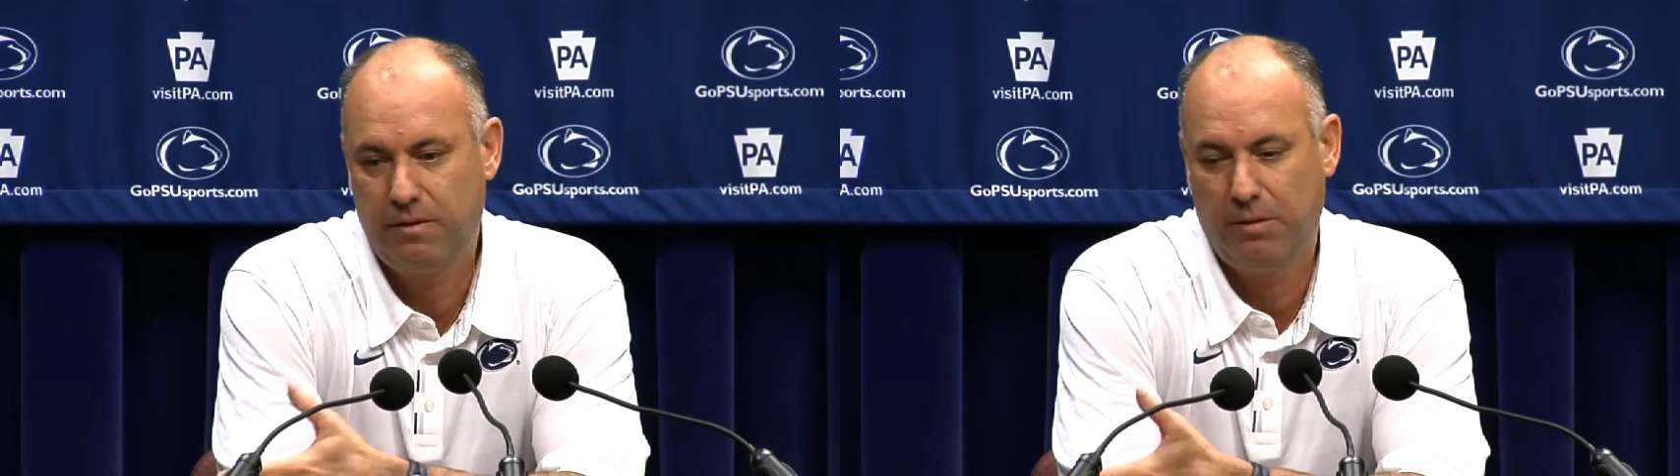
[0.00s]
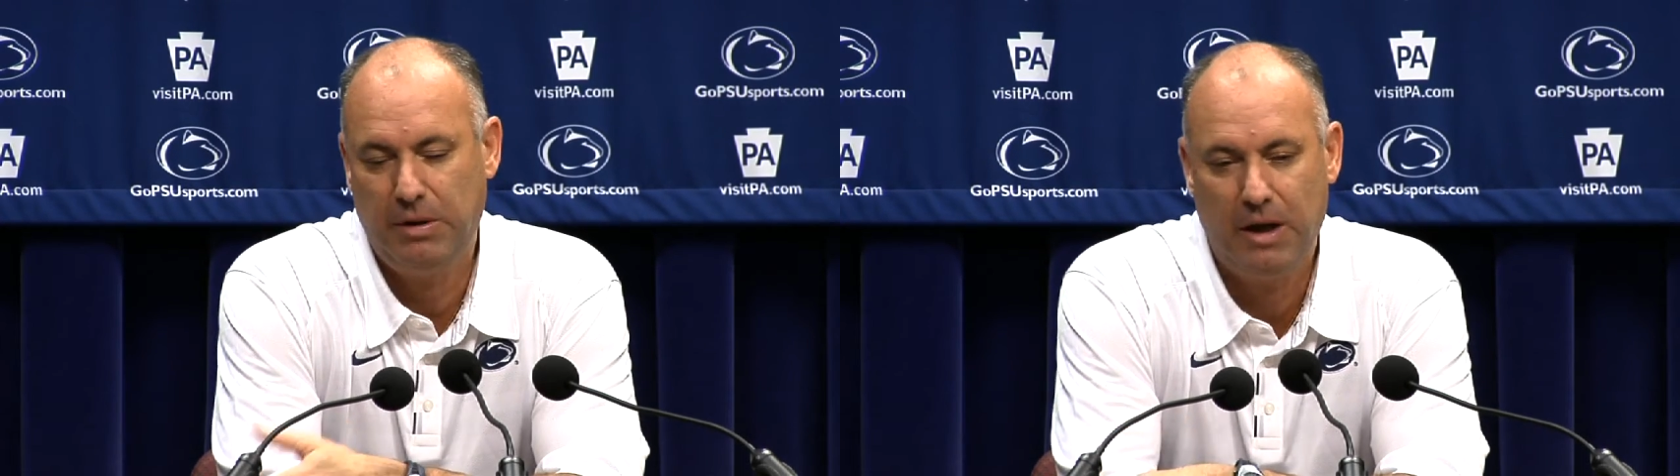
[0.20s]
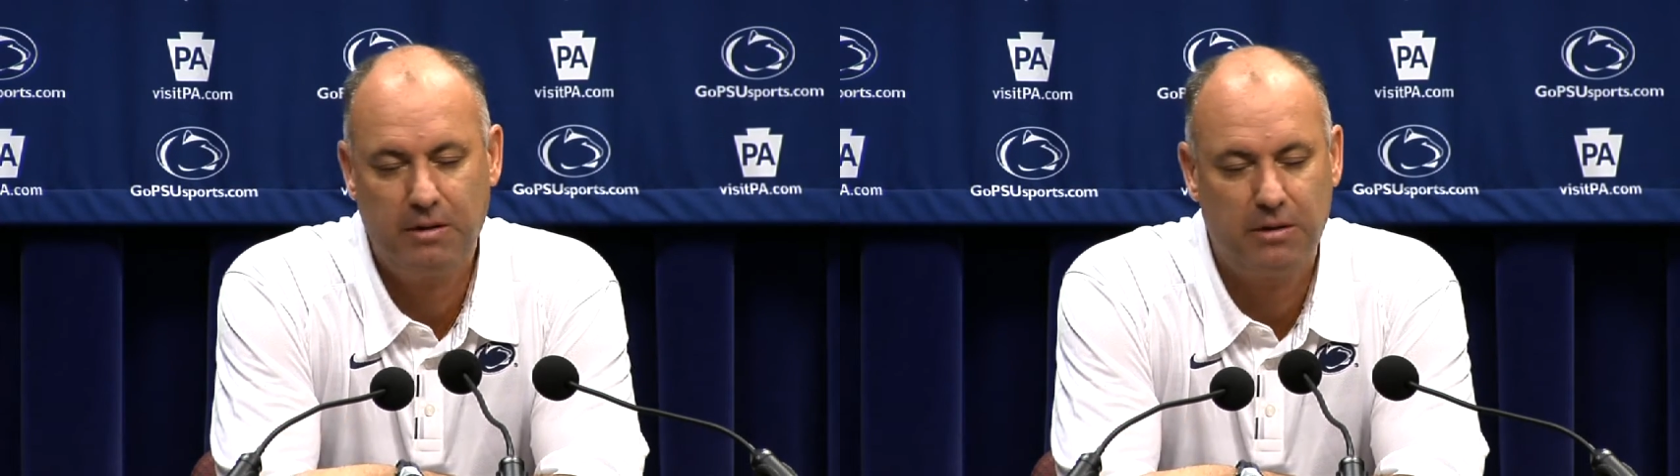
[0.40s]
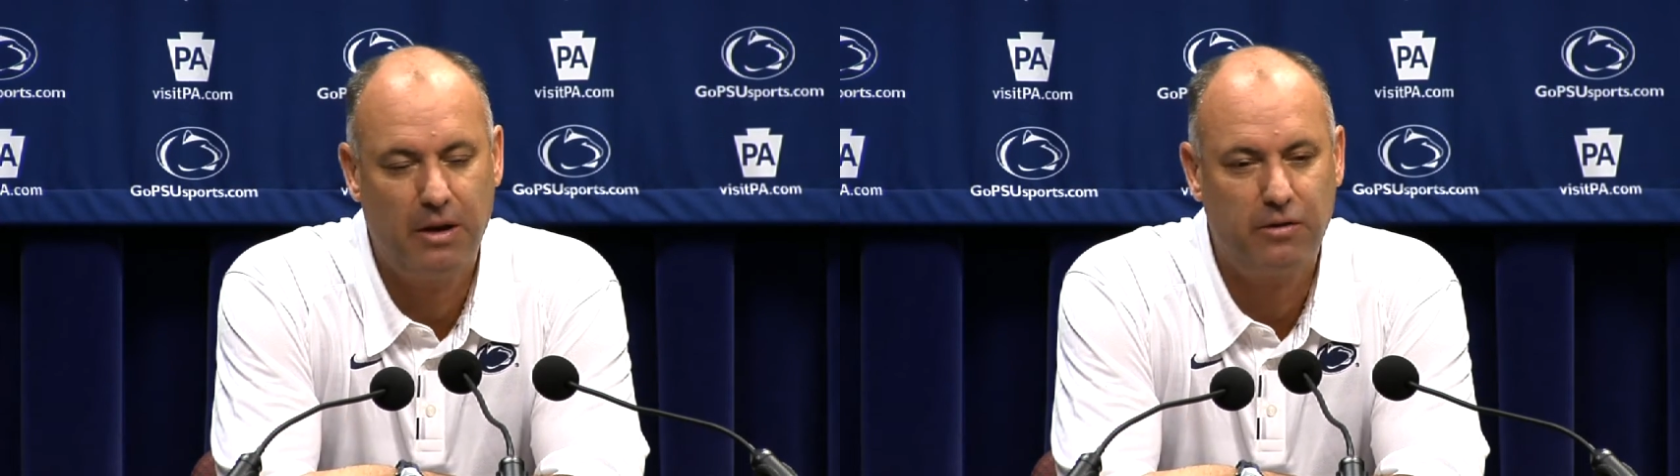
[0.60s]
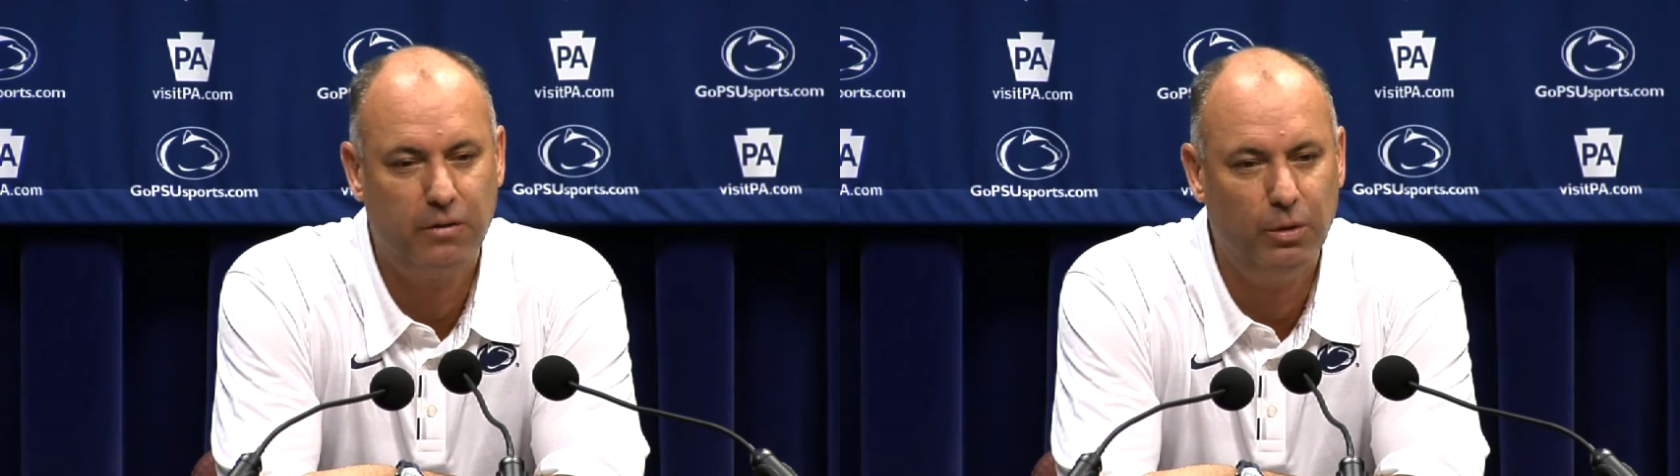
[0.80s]
I mean, that's
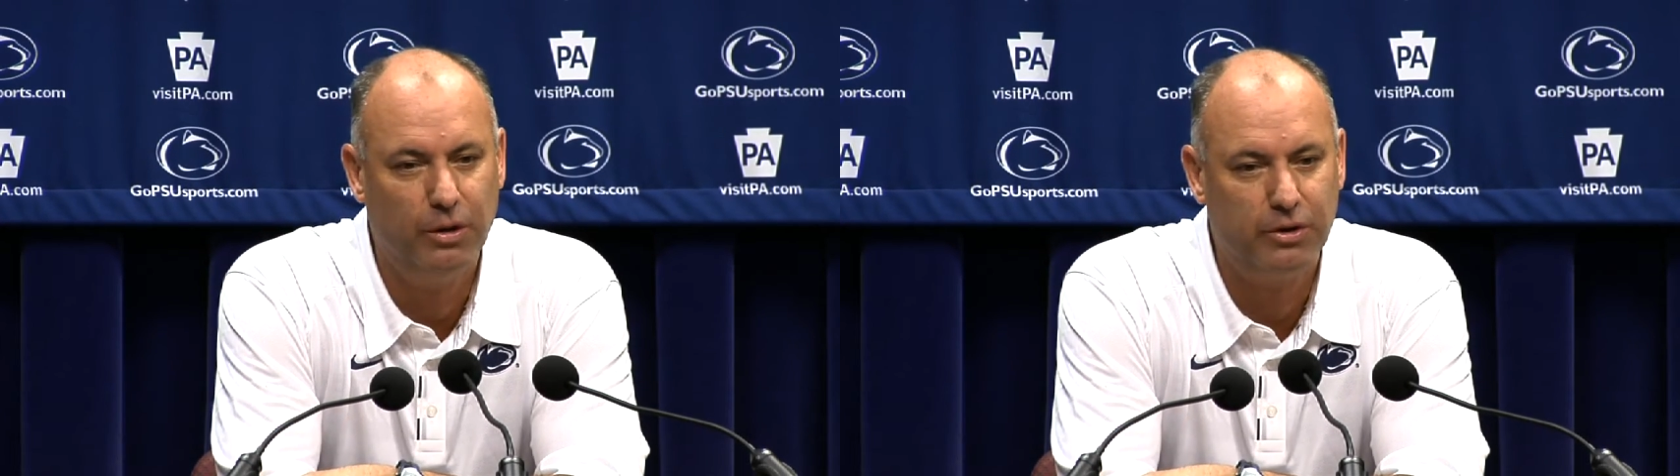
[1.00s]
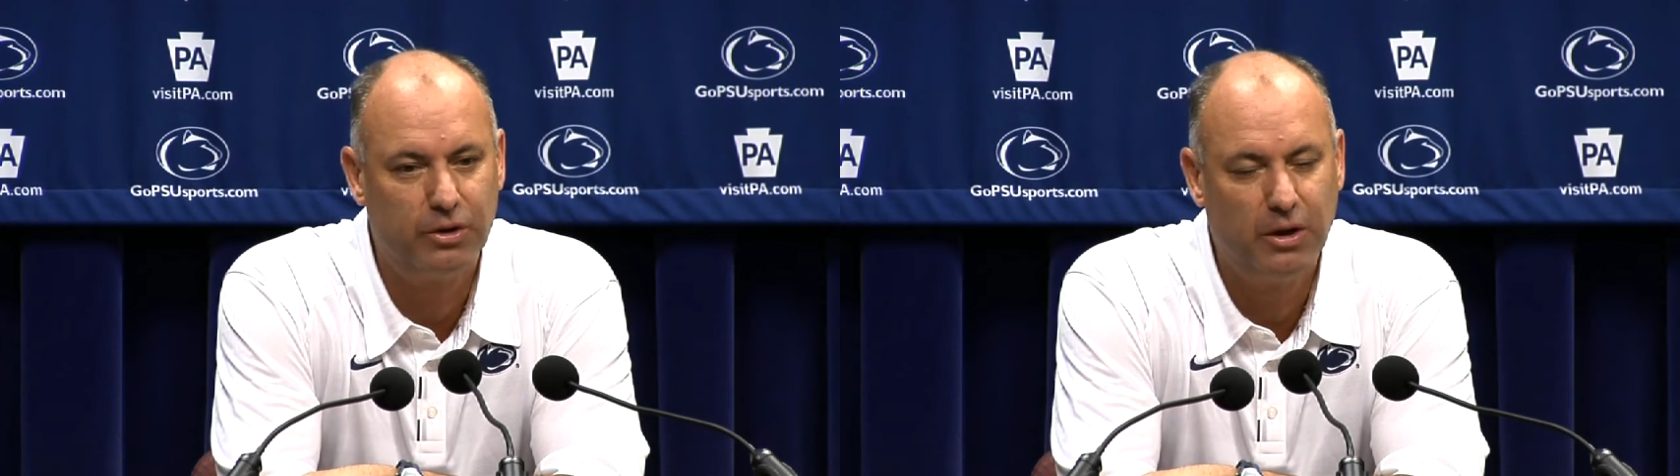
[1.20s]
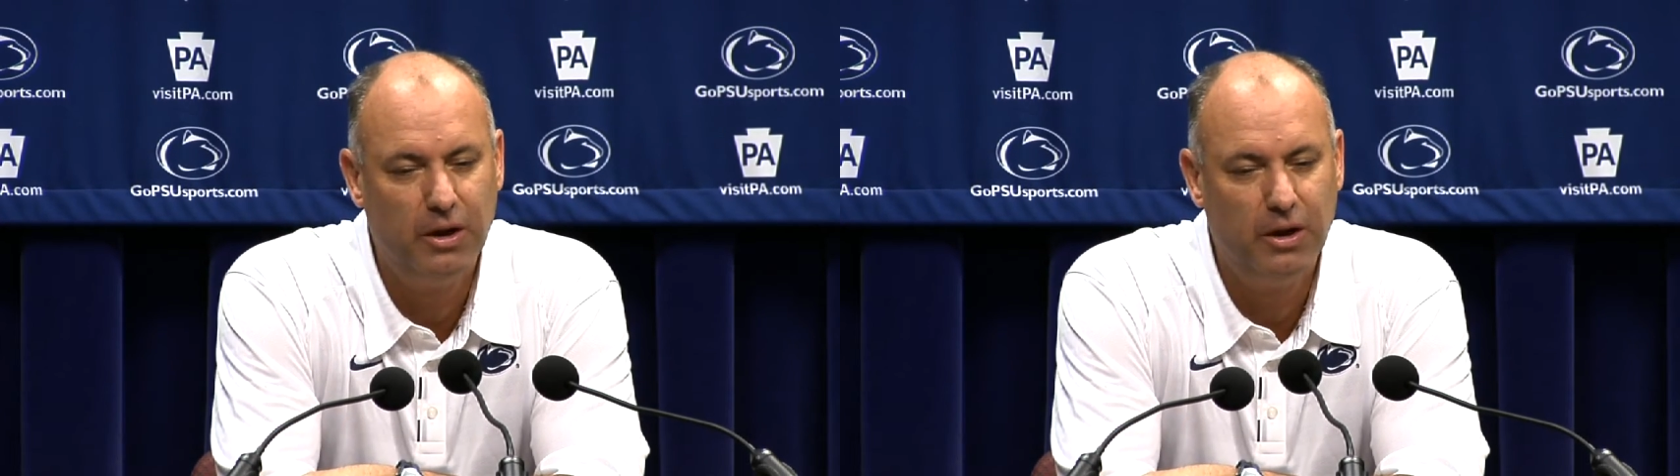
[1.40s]
that's foolish.